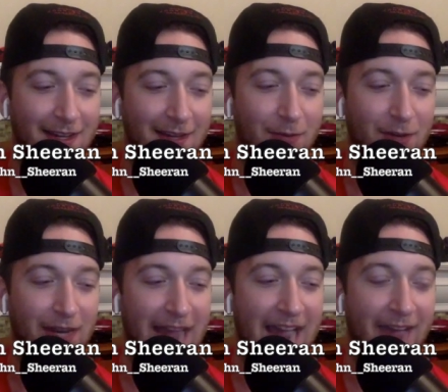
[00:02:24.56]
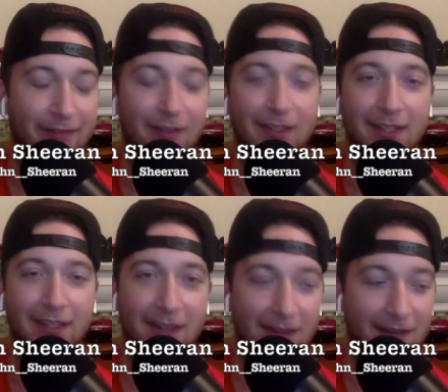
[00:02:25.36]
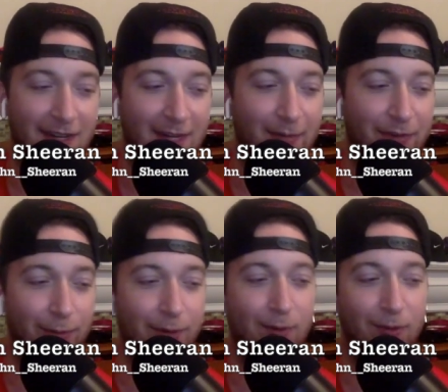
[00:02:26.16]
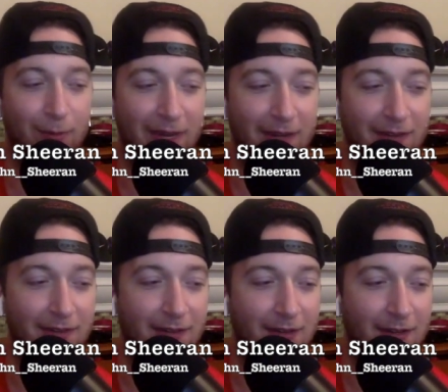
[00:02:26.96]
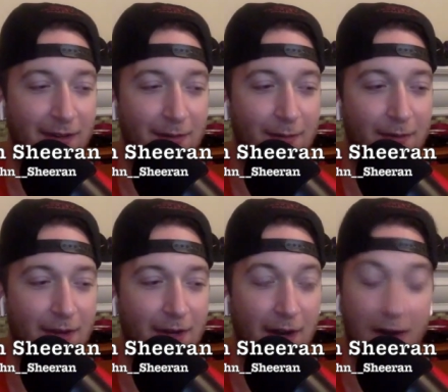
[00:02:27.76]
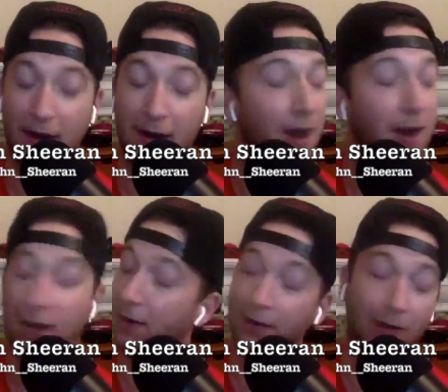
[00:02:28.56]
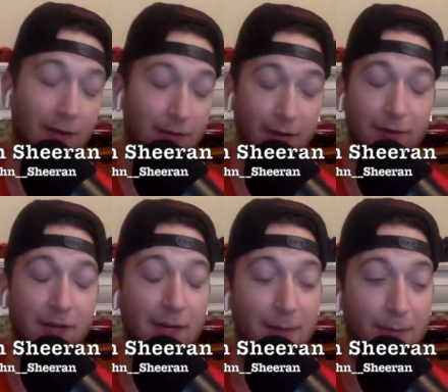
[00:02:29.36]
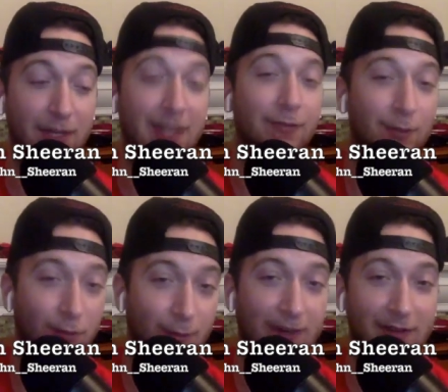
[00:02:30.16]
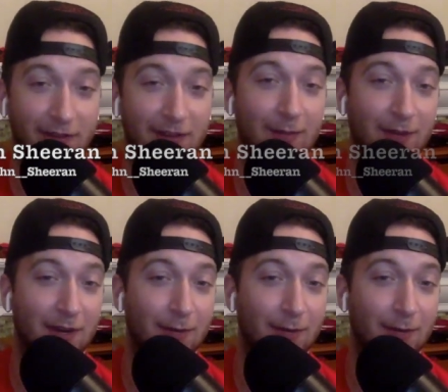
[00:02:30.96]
think probably half the league keeps three quarterbacks, uh, yeah. unless unless you're talking about playing three quarterbacks in the same game.